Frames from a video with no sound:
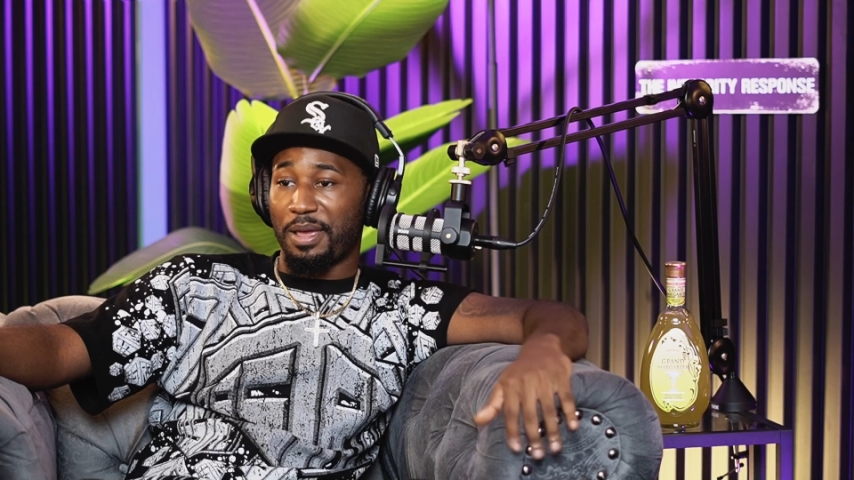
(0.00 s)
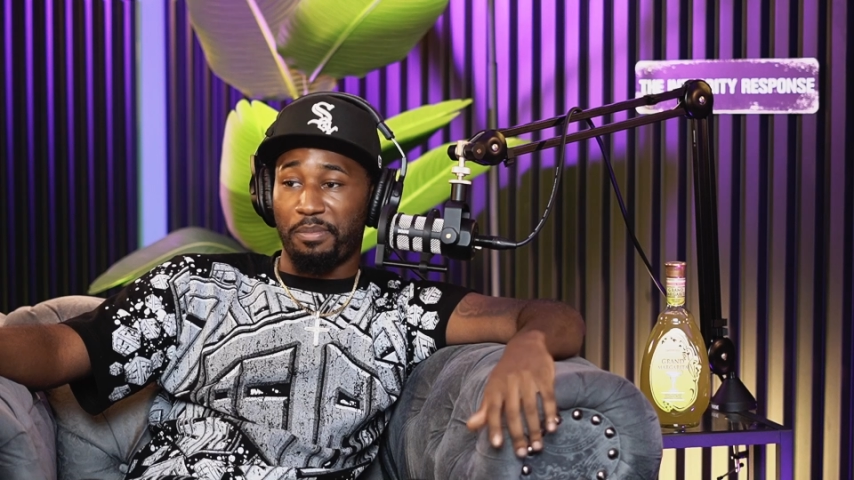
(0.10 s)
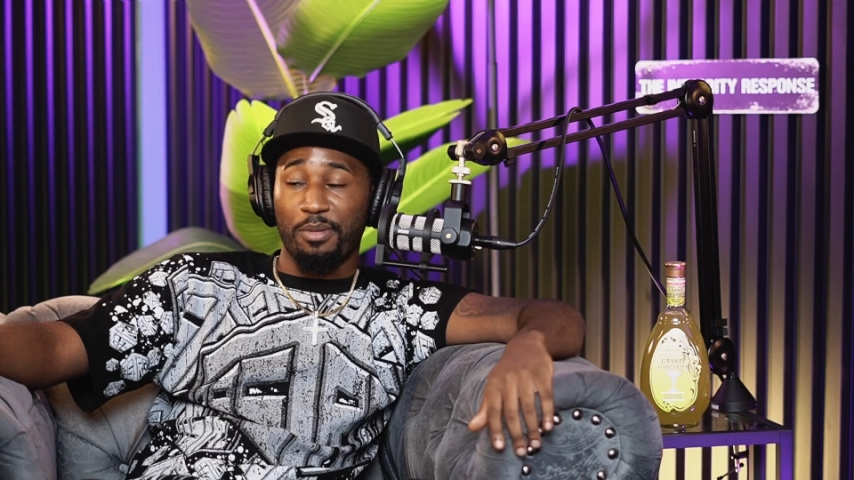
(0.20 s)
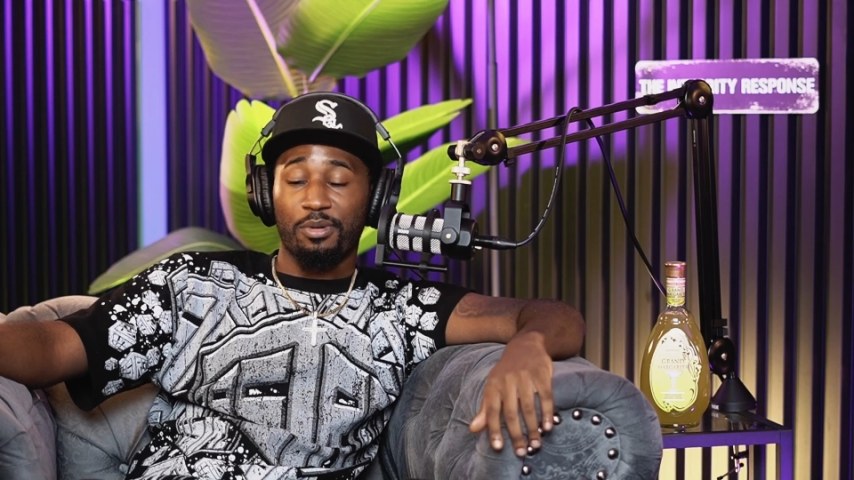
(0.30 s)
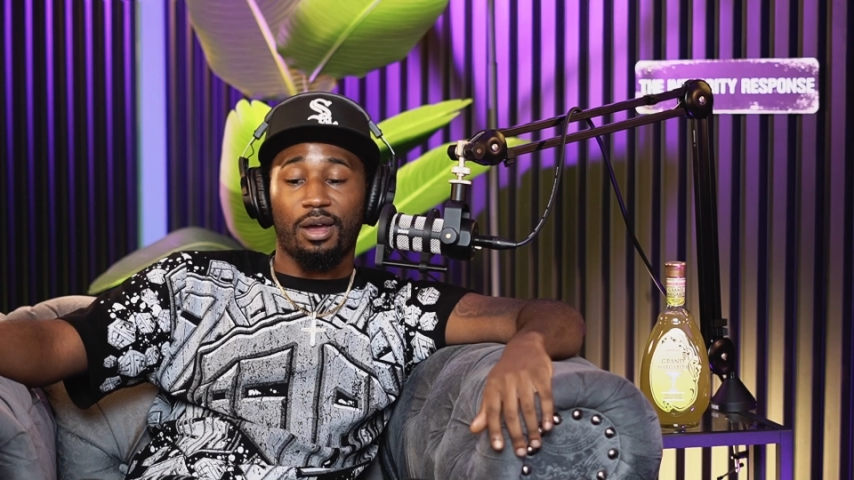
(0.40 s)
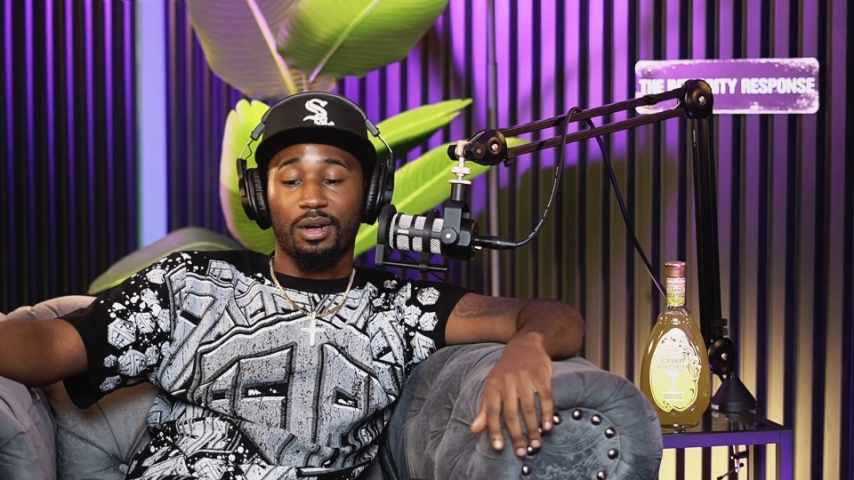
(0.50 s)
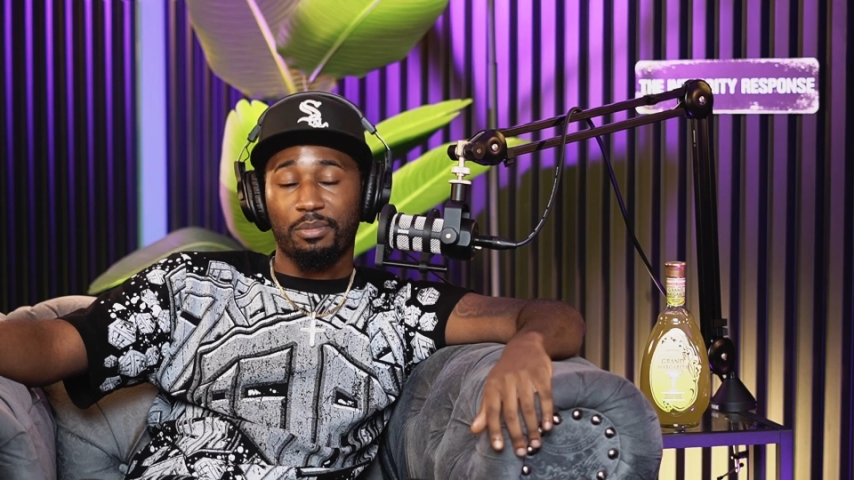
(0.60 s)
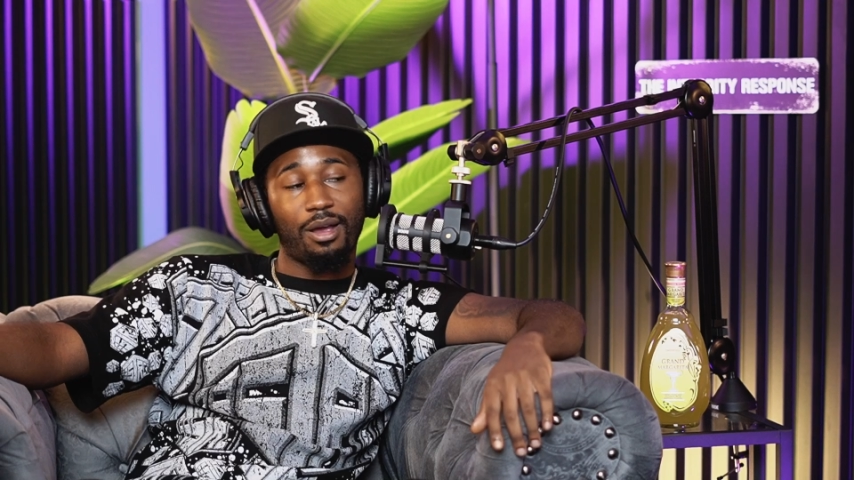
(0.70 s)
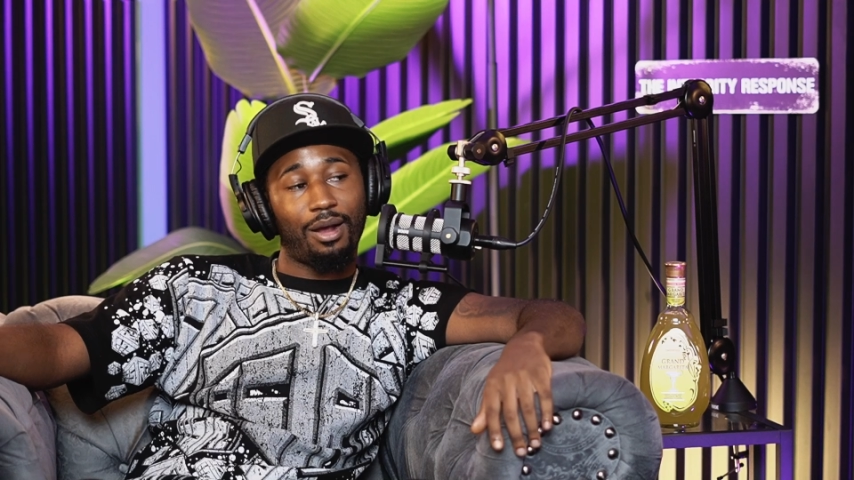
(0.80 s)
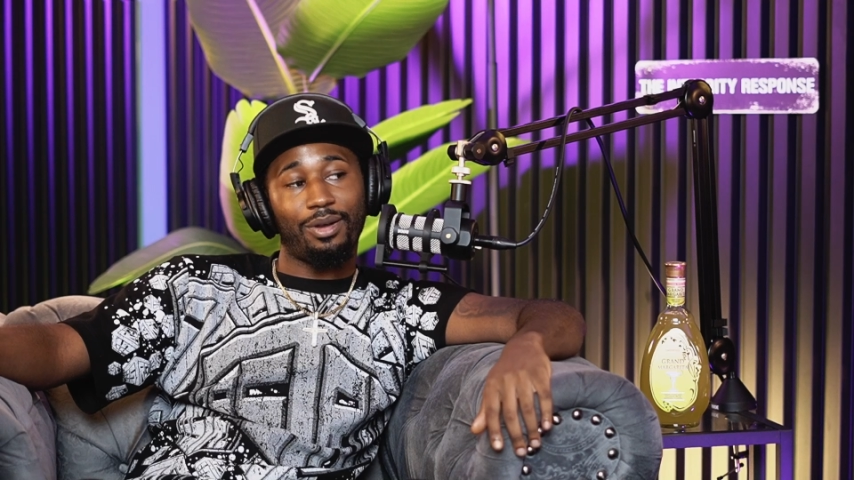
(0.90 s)
People come to
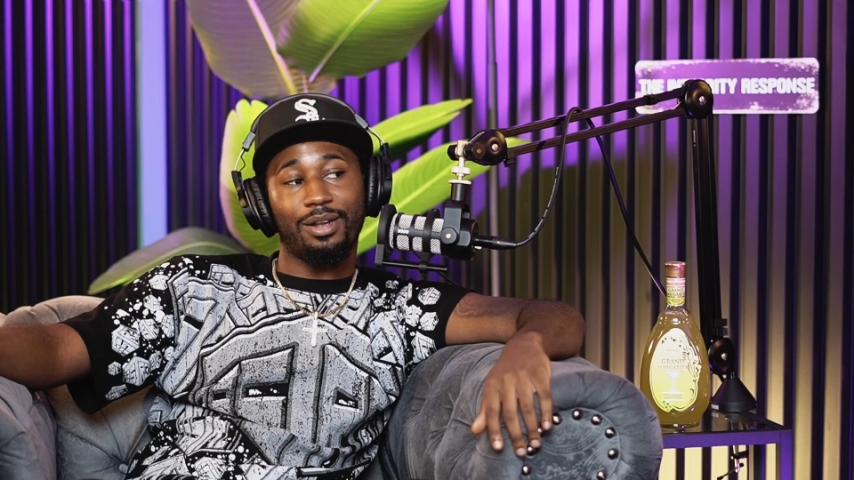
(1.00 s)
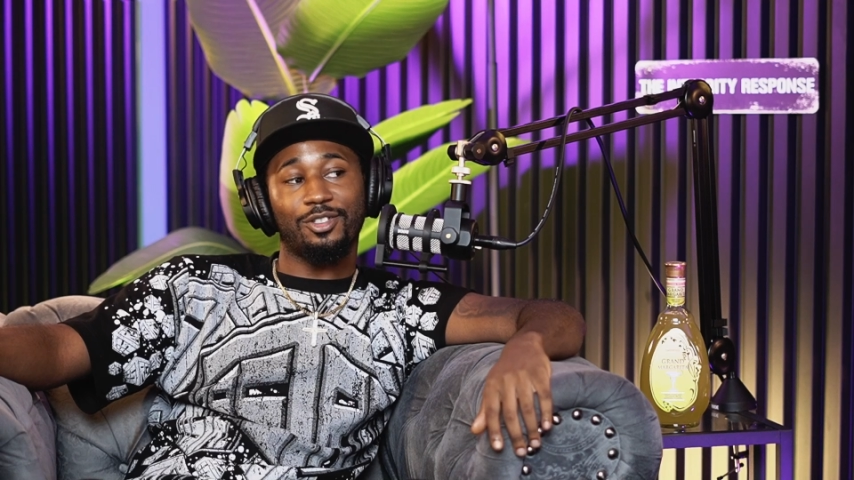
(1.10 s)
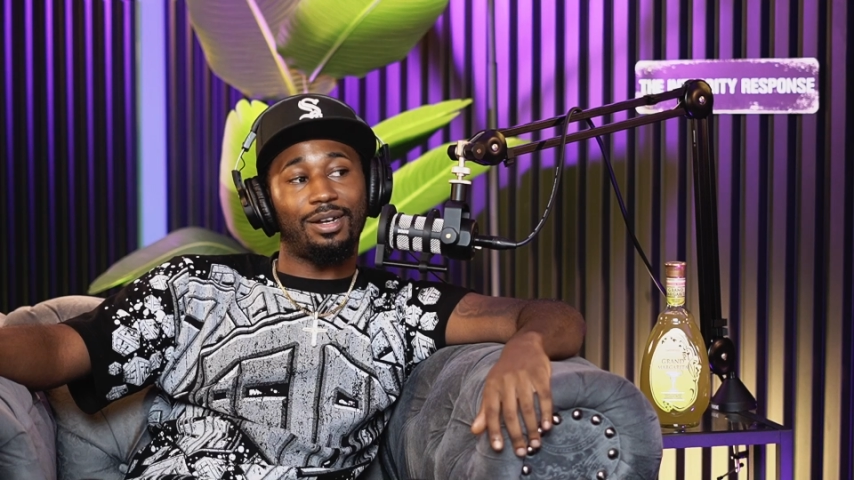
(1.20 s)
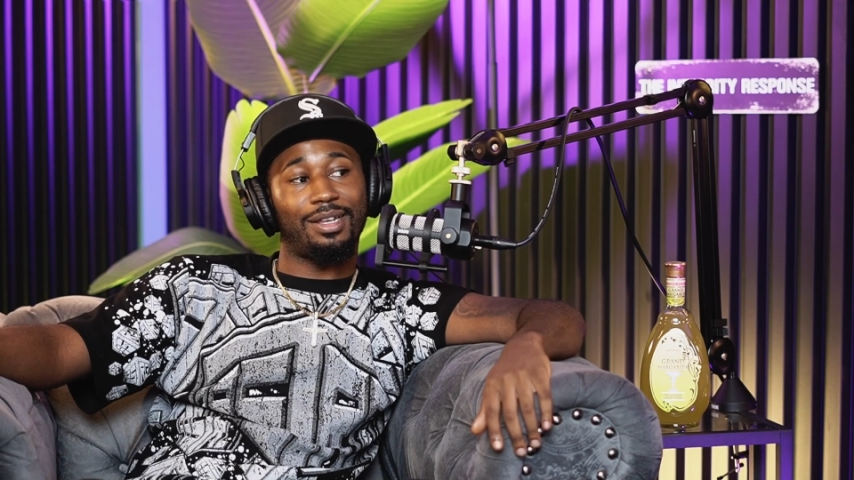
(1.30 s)
me already trying